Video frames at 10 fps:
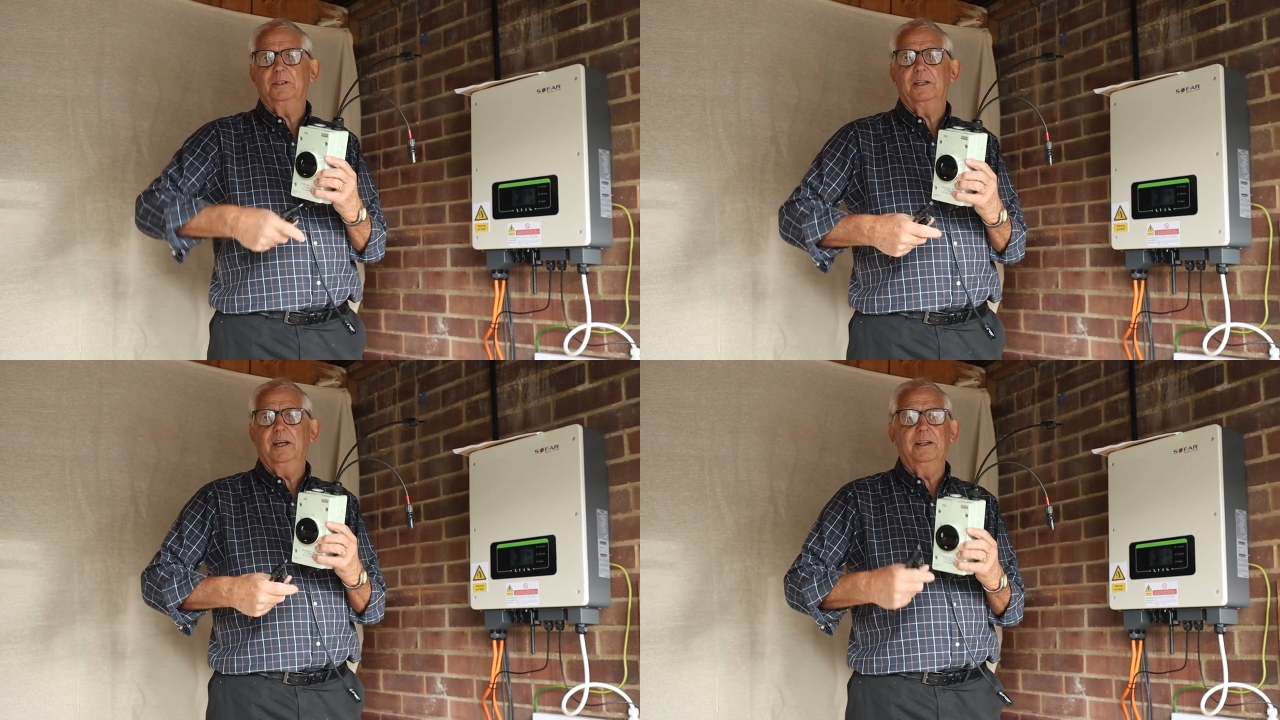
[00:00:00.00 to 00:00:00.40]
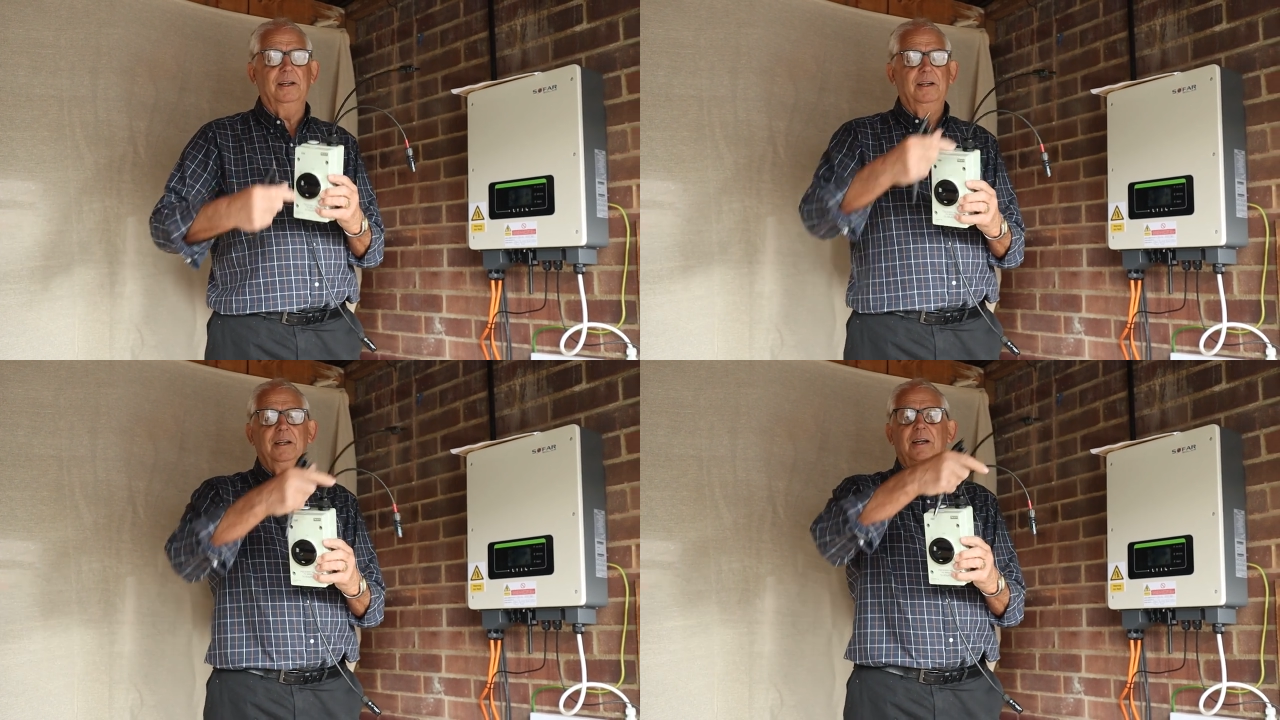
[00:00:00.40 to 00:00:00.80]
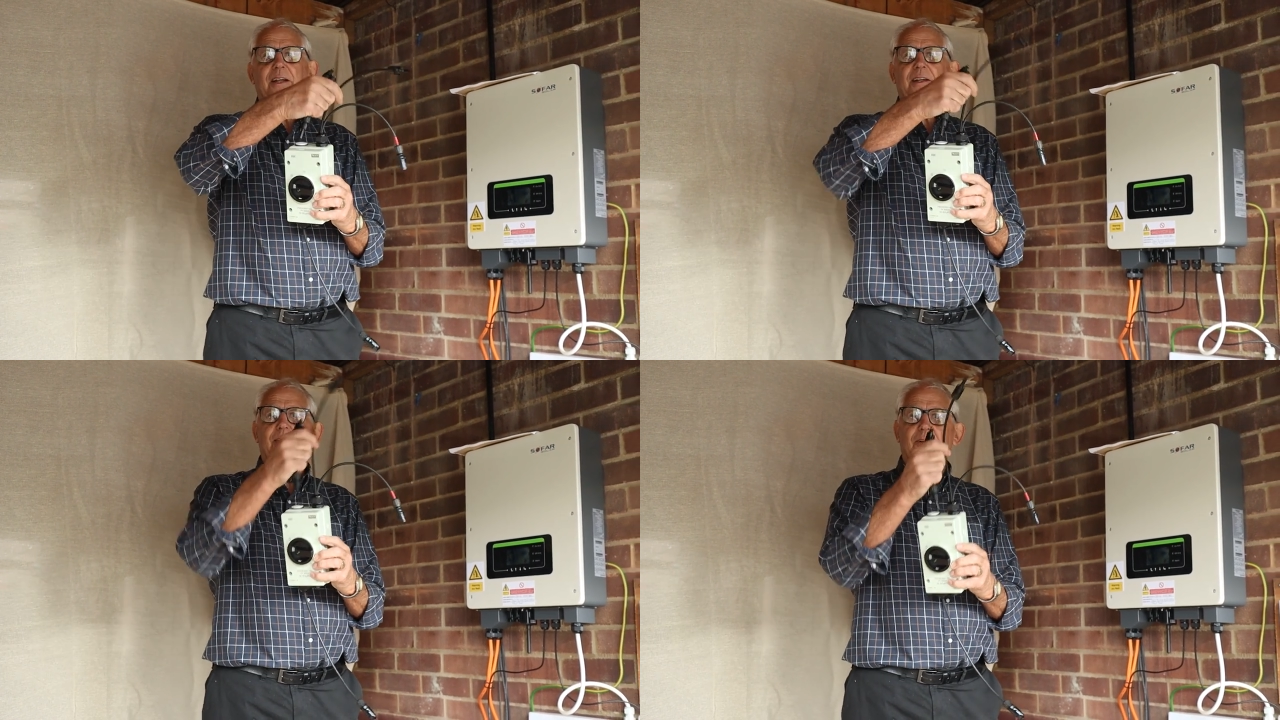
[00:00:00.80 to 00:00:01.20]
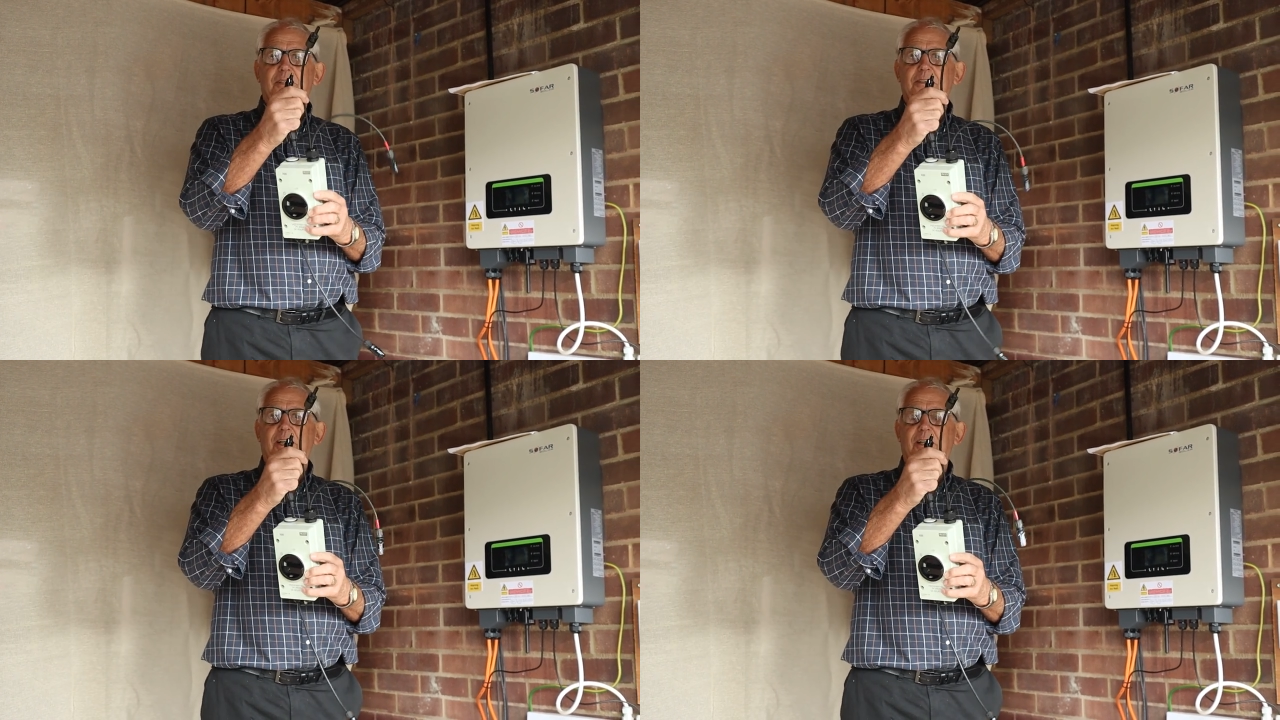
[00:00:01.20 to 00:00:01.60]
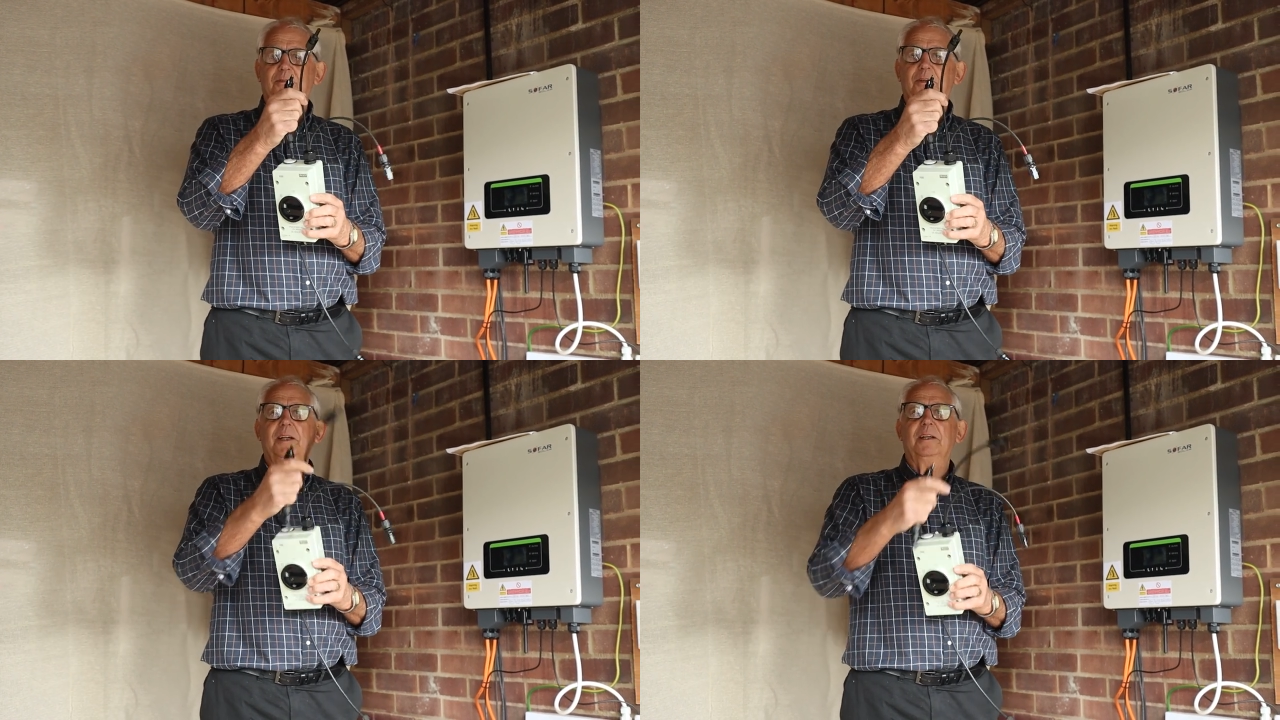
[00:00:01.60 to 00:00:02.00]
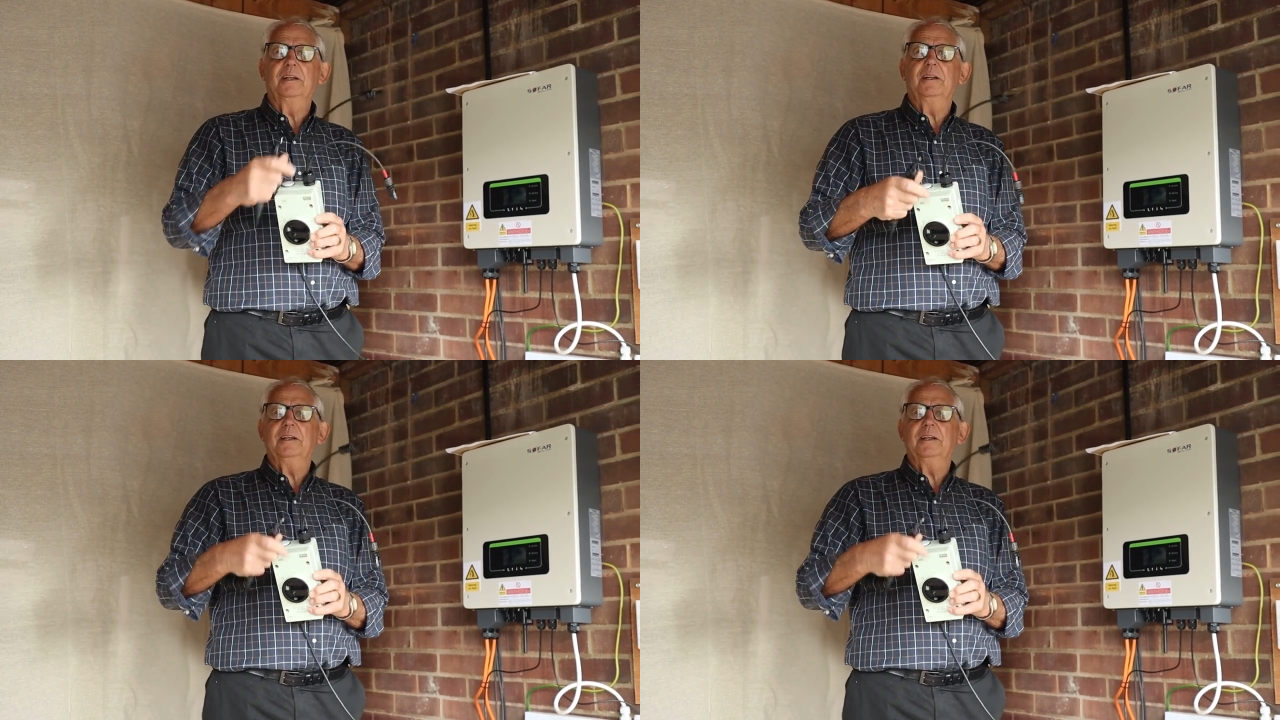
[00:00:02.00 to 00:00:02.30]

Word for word: together and then I can take a reading.